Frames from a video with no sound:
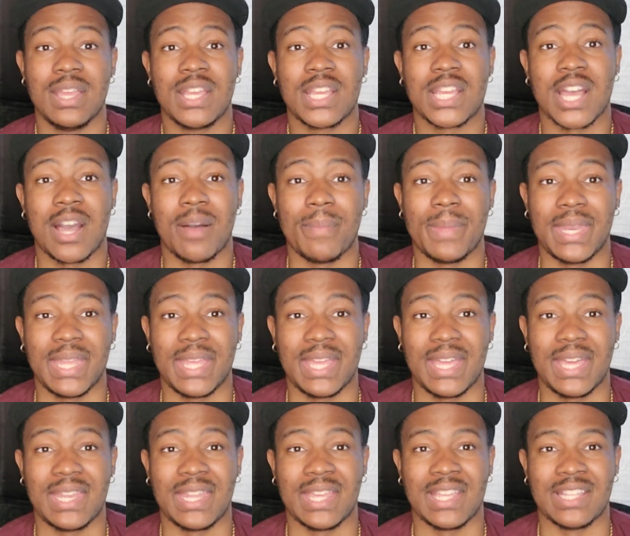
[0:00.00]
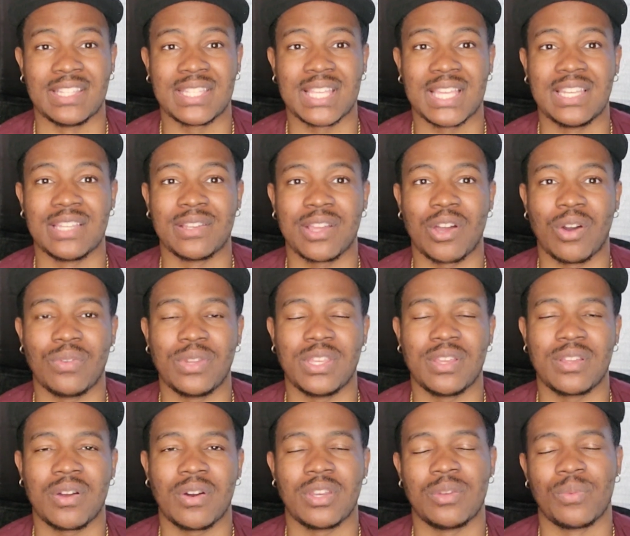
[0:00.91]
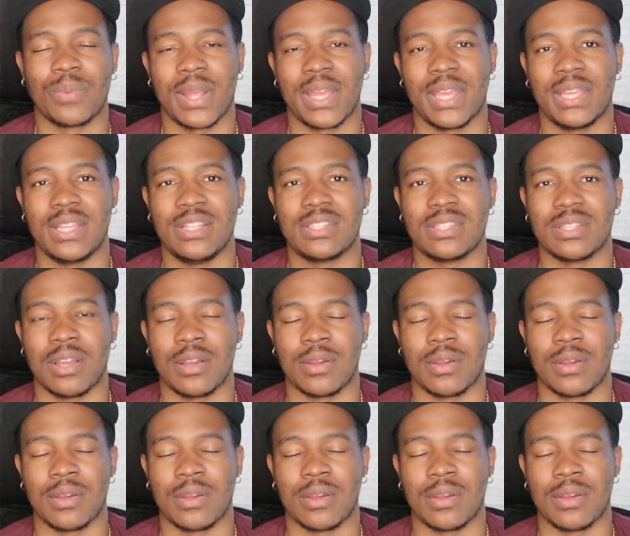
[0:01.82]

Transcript: coming in and telling Cody Cody Reigns,